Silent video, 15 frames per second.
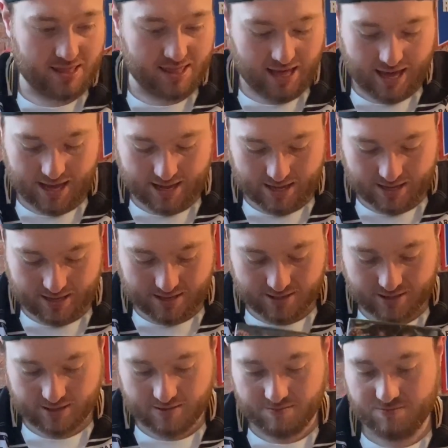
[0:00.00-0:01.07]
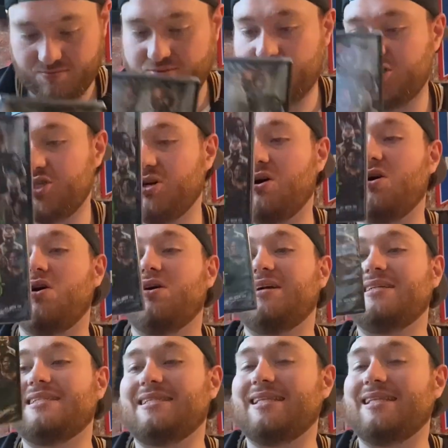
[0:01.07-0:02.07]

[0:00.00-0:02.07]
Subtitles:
that, I'm sure, is